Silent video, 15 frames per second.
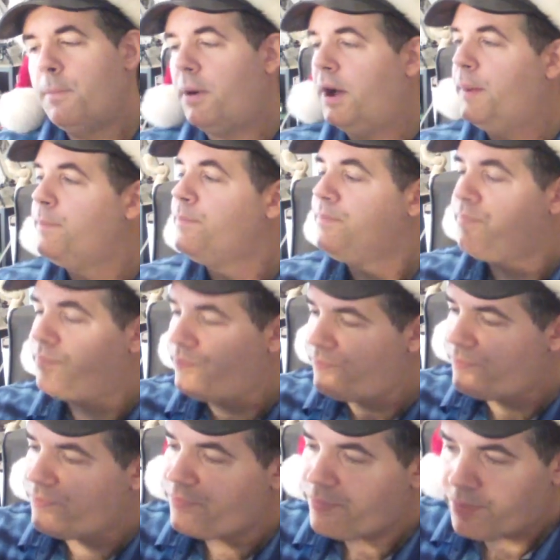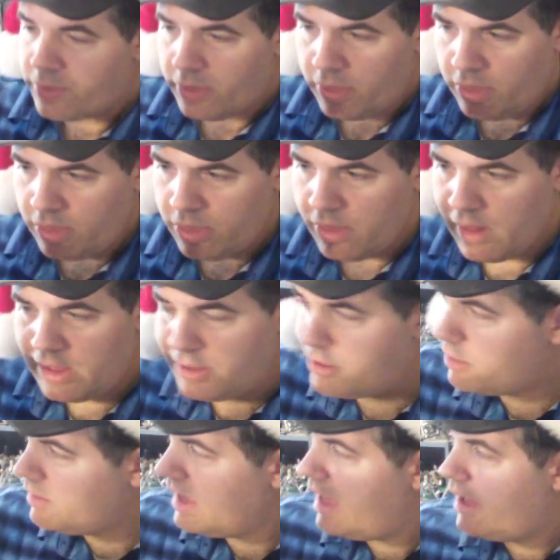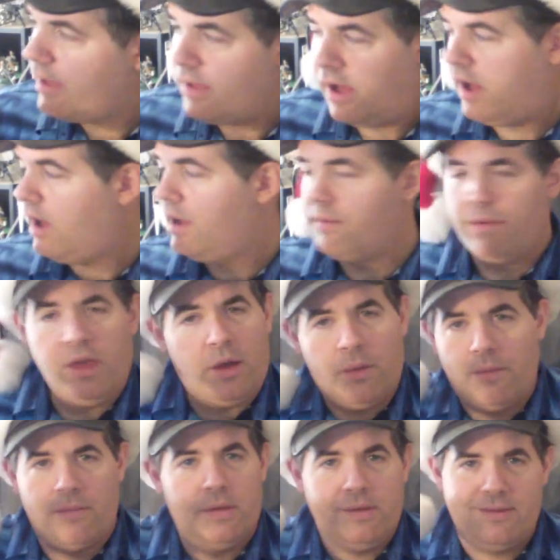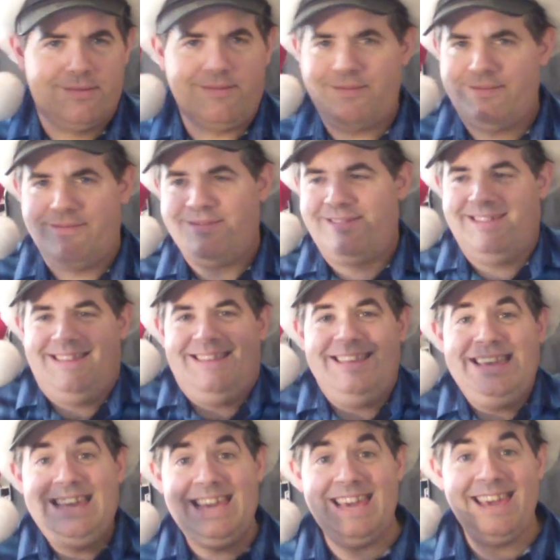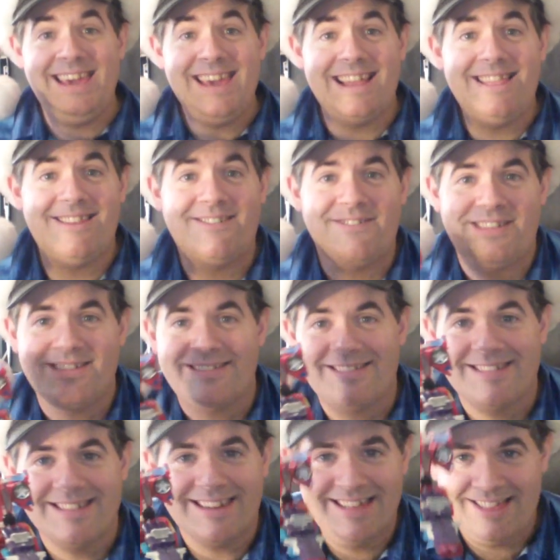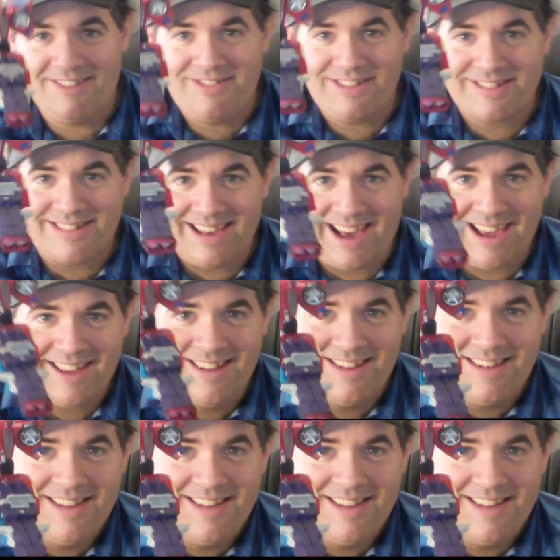But, so yeah, I love this. I love this guy.